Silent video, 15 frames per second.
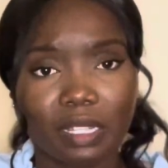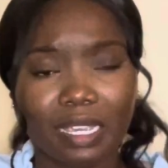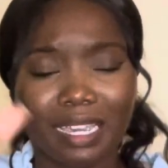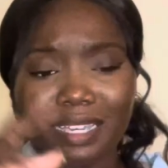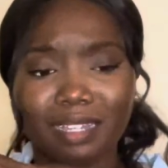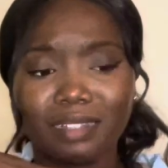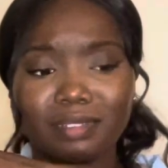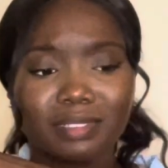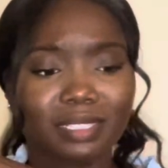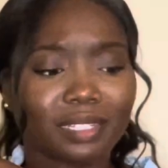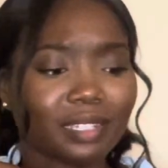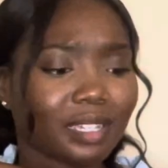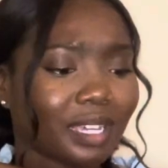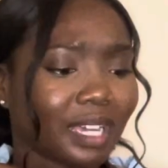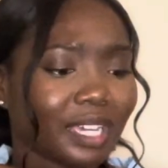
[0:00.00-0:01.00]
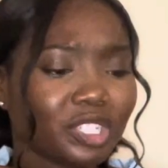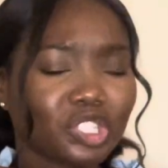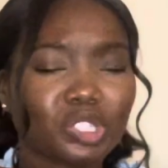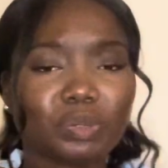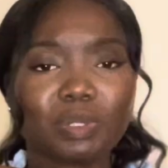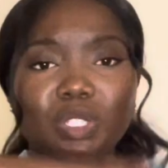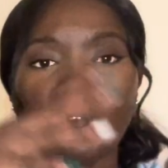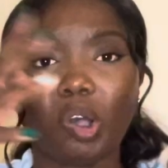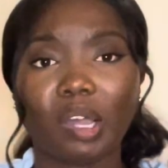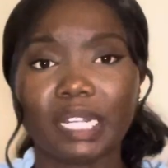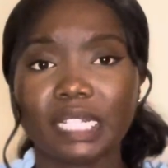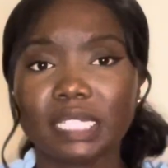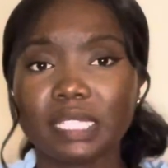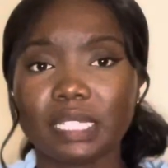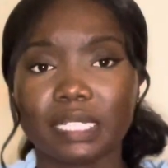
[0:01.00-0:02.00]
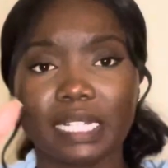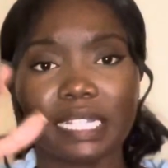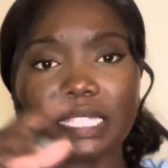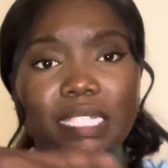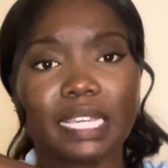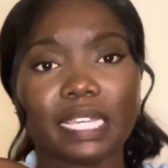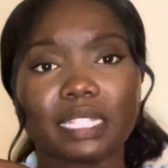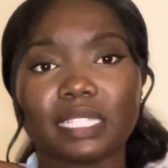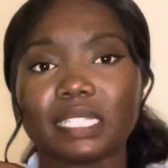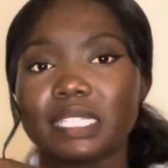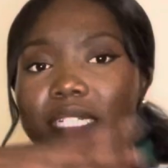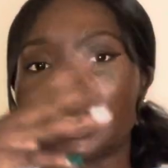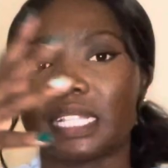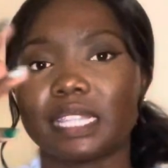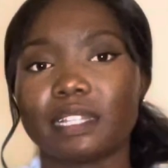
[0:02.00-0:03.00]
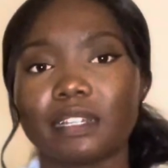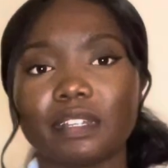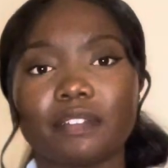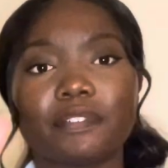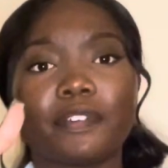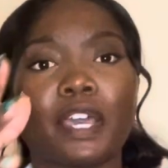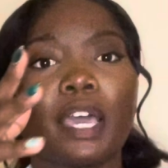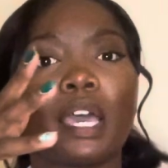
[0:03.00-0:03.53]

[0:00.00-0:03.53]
And I just was honest and I said, listen, I love